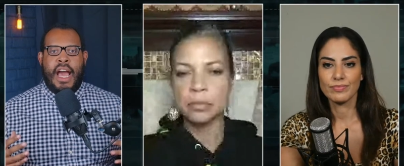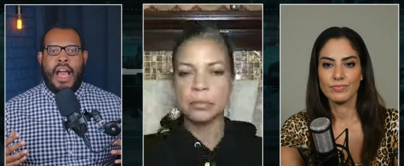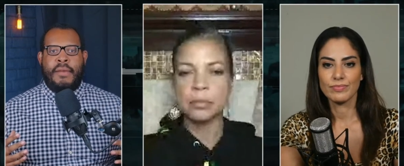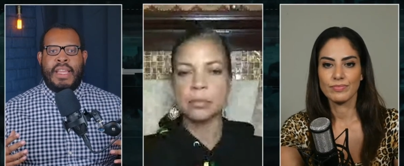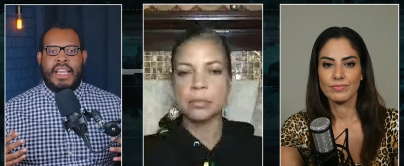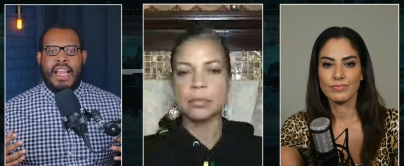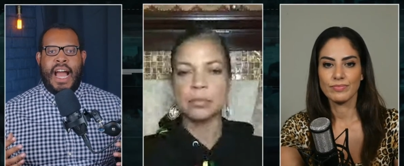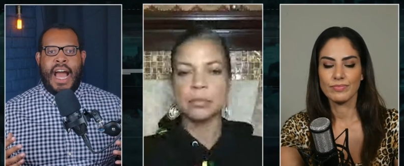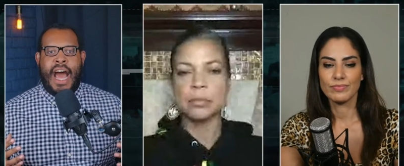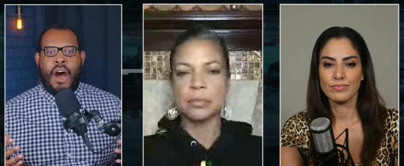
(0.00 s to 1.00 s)
Speaker 1: I mean,
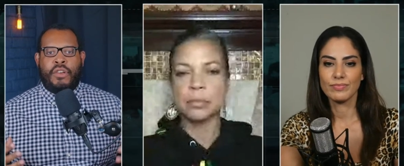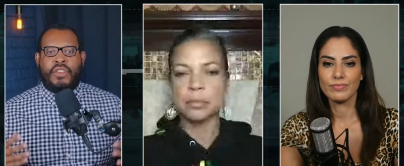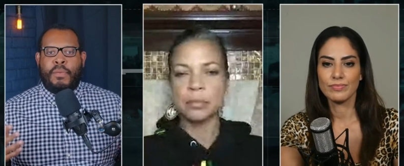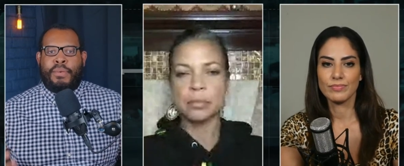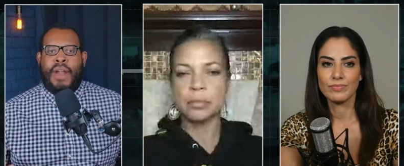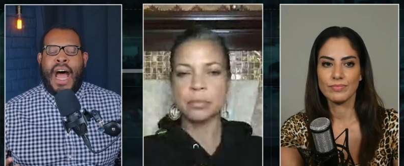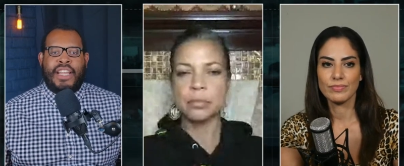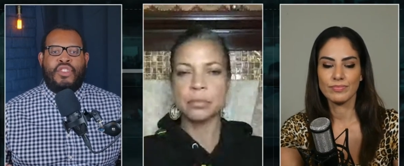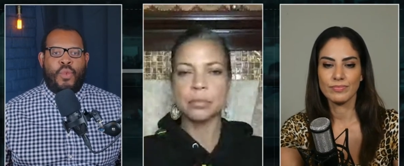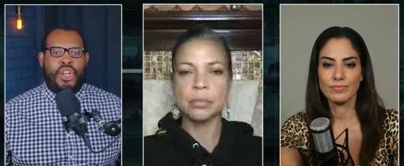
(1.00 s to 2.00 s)
how
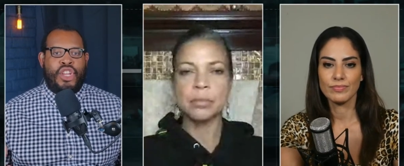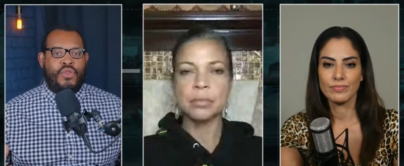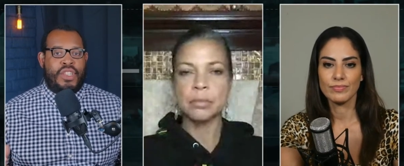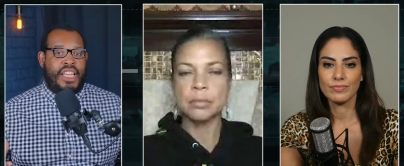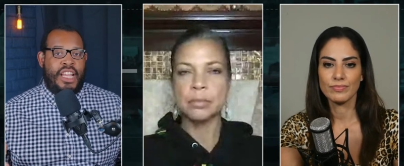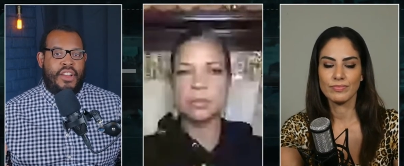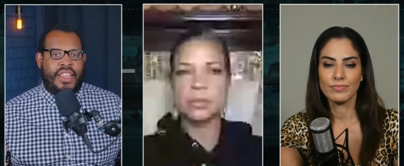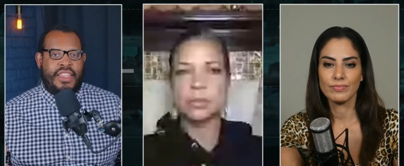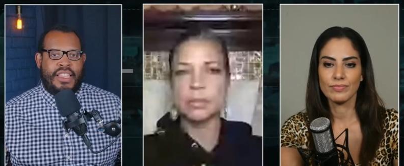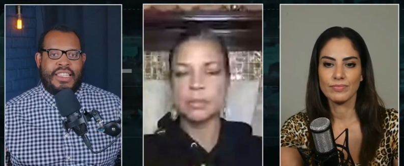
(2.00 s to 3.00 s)
surprised were you to hear
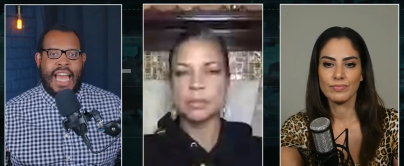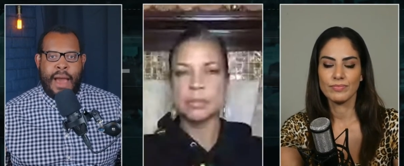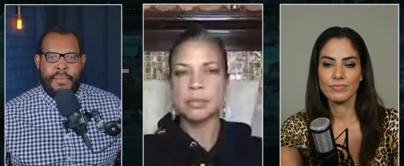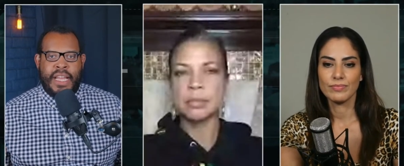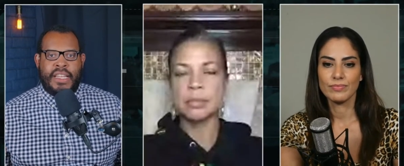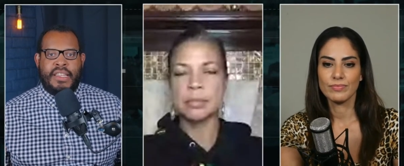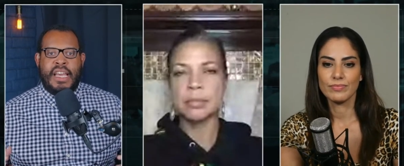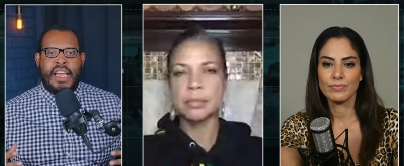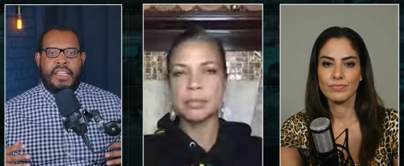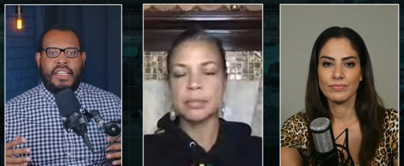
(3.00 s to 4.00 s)
that this happened?
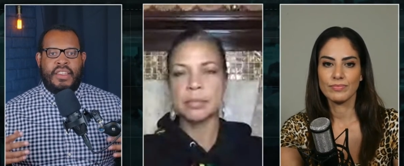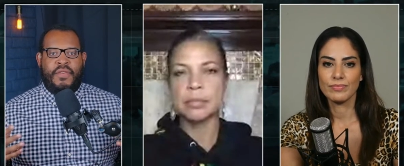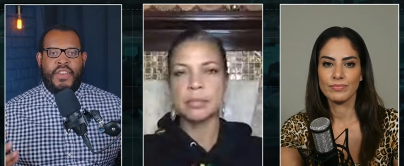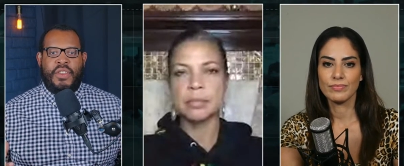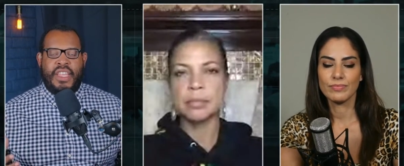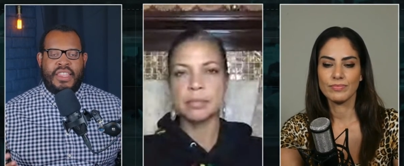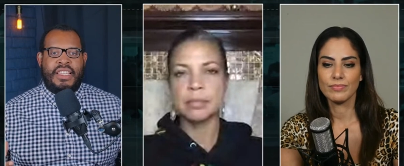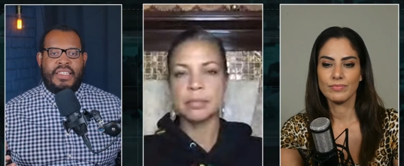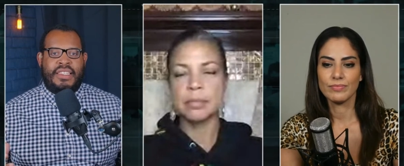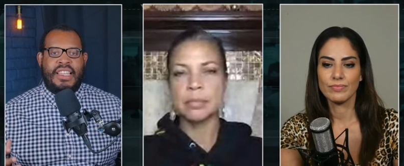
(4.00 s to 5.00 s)
Does it feel that
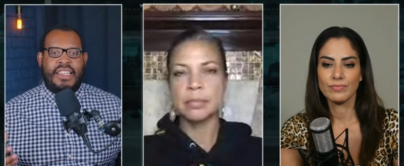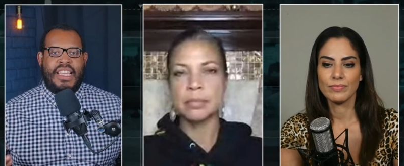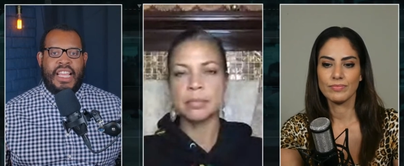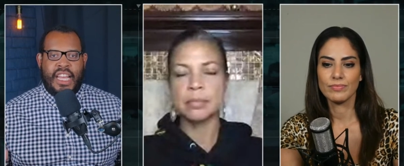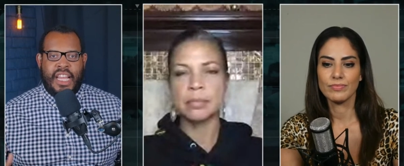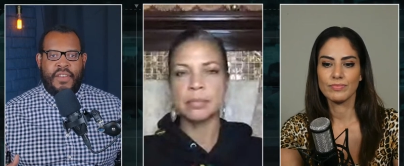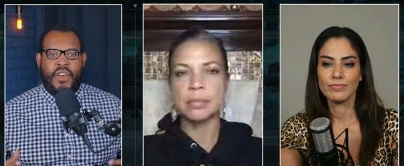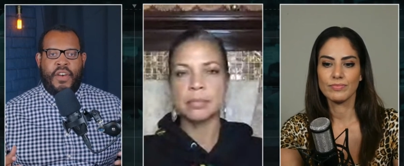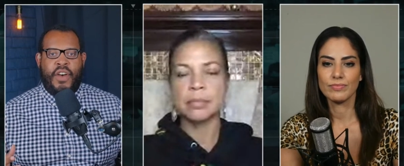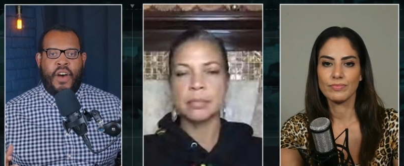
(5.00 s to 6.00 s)
this is indicative
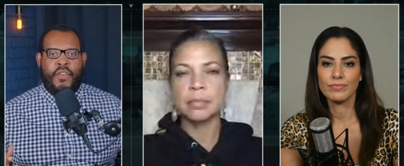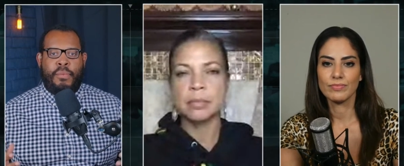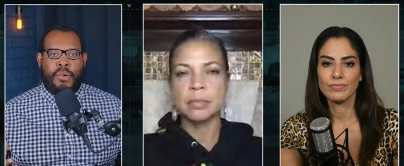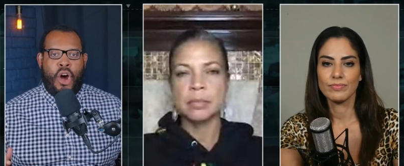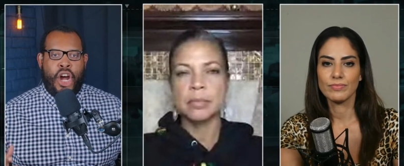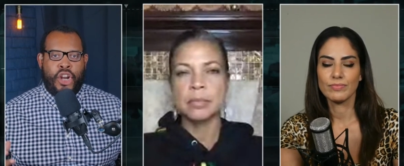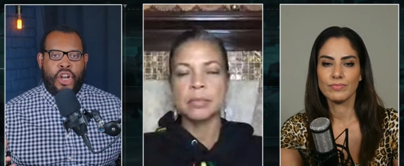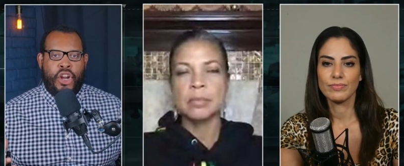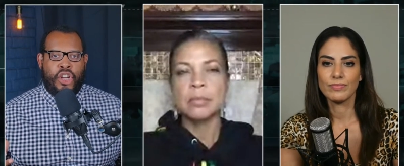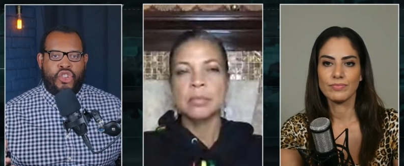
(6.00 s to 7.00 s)
of a
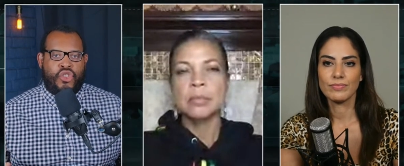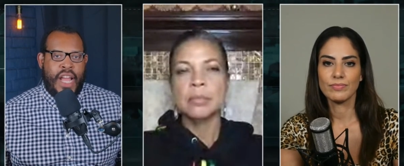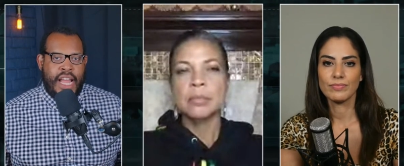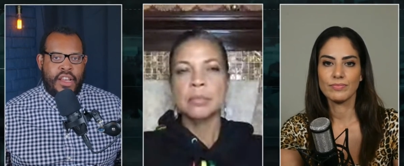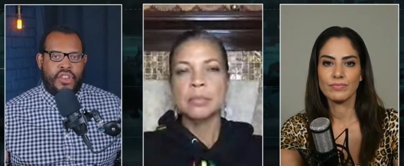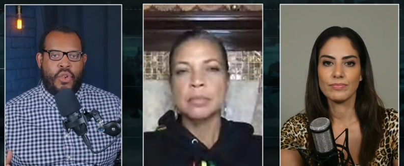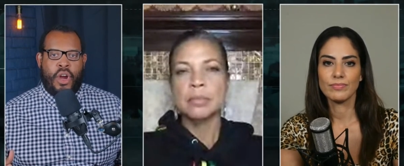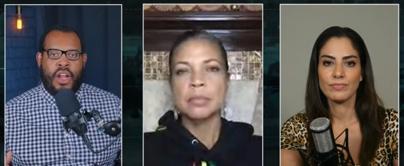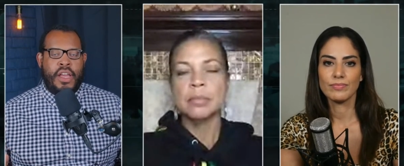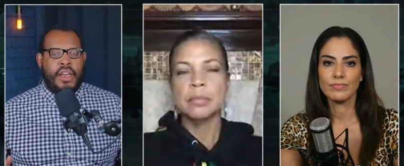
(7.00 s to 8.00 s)
broader trend,
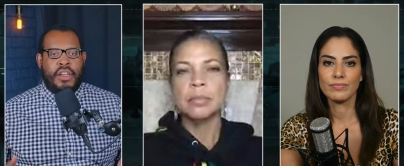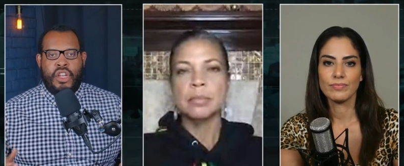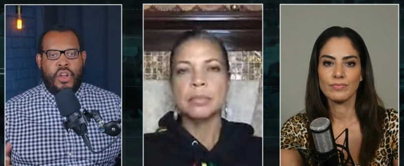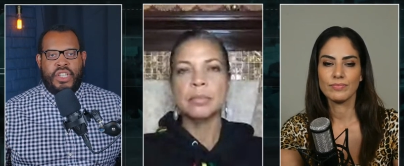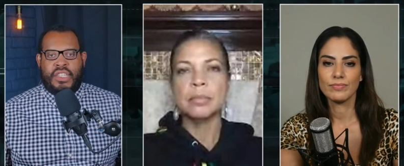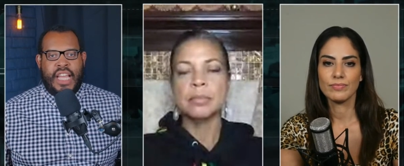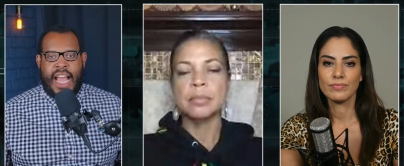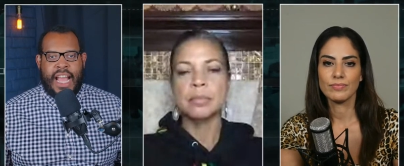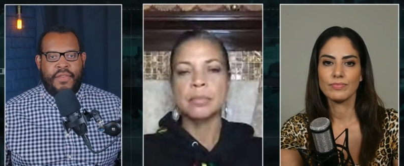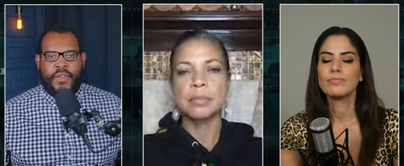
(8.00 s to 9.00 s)
or, you know, just a
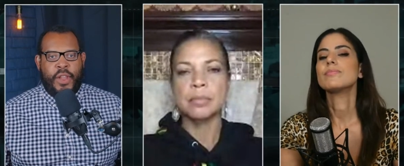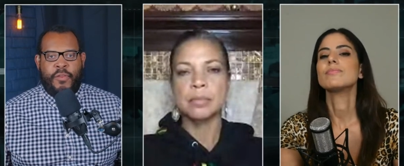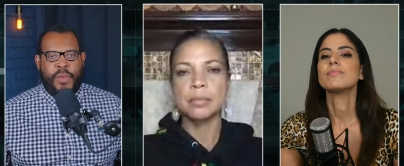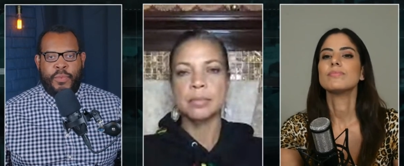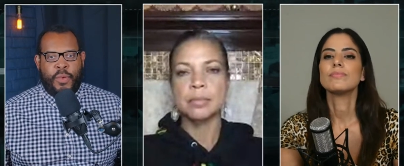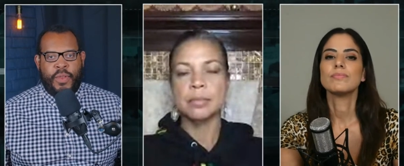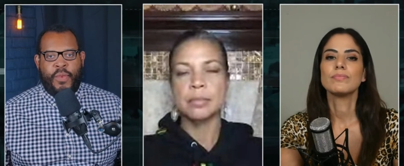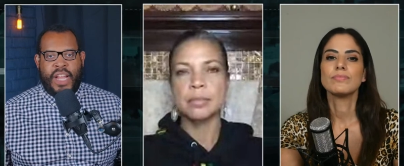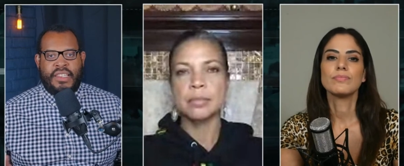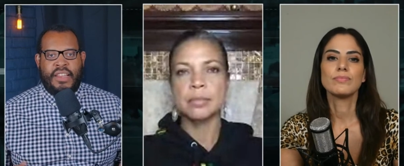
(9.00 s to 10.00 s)
handful of people with
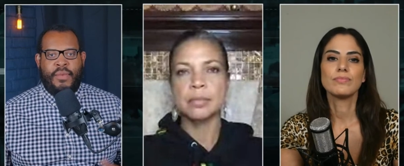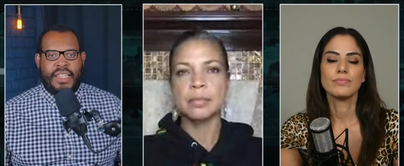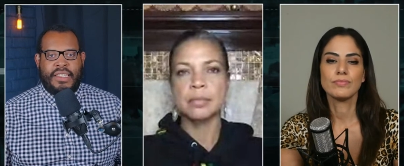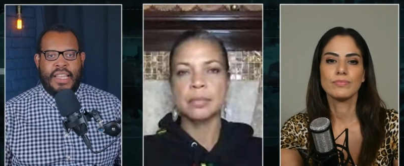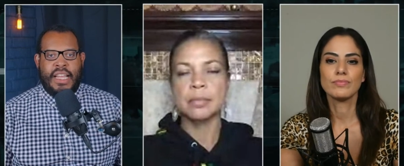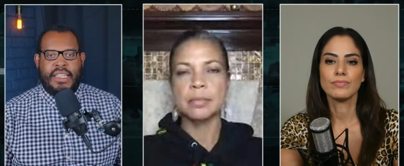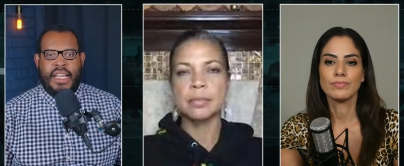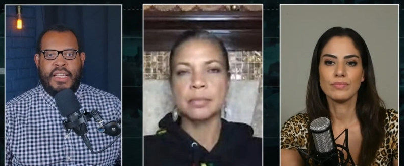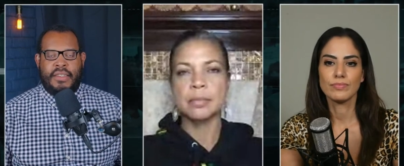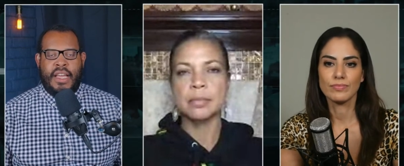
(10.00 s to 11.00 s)
racist
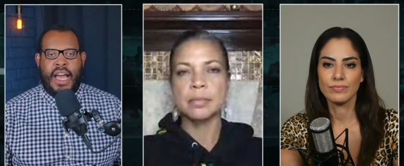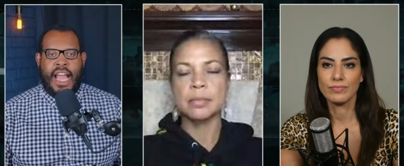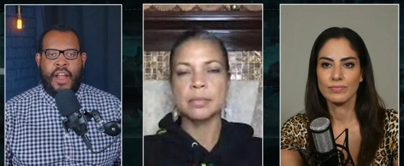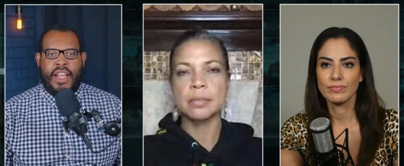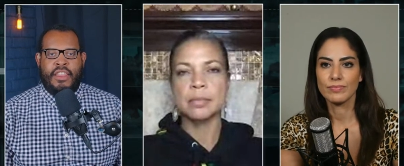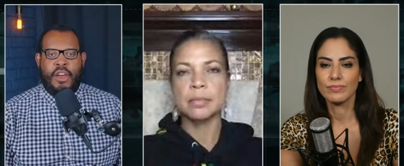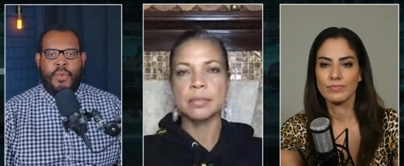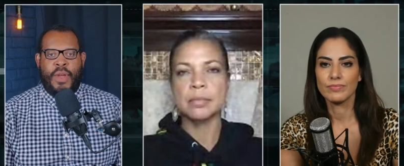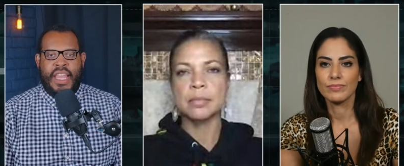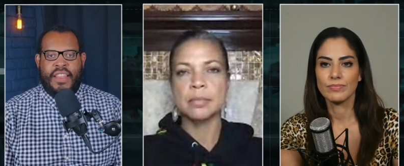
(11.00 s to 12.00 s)
ideas airing them
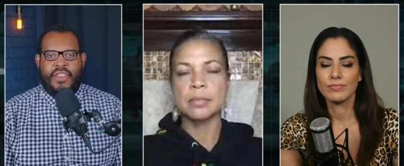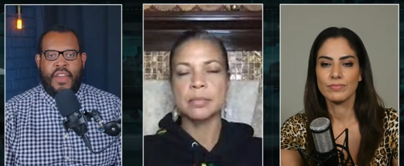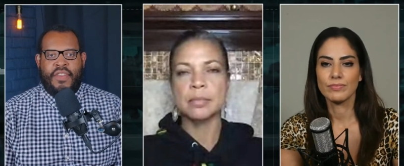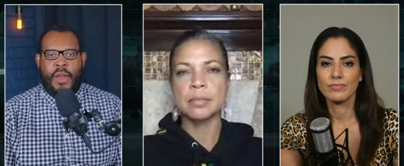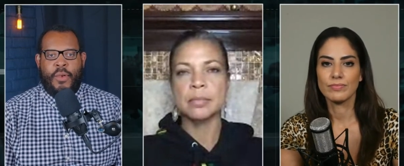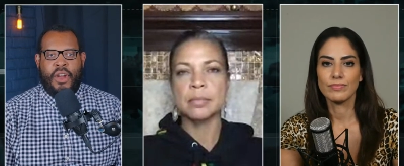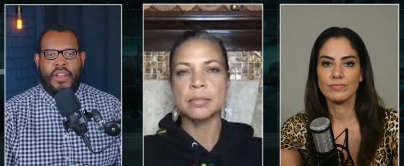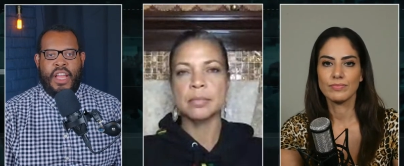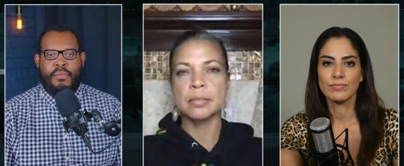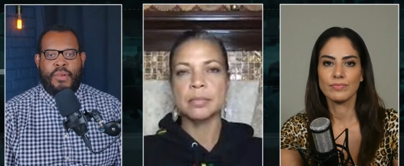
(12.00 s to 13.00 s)
when they thought they
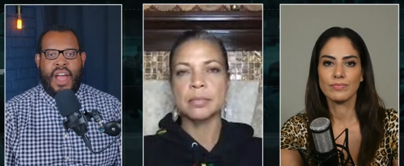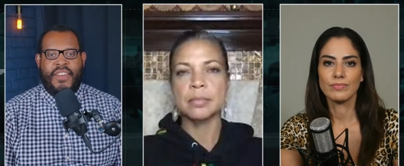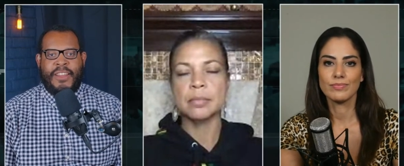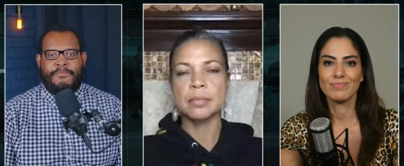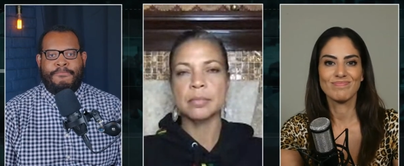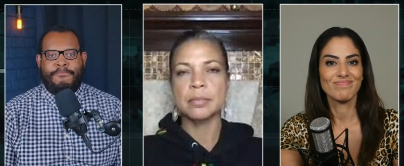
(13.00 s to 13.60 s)
were in private?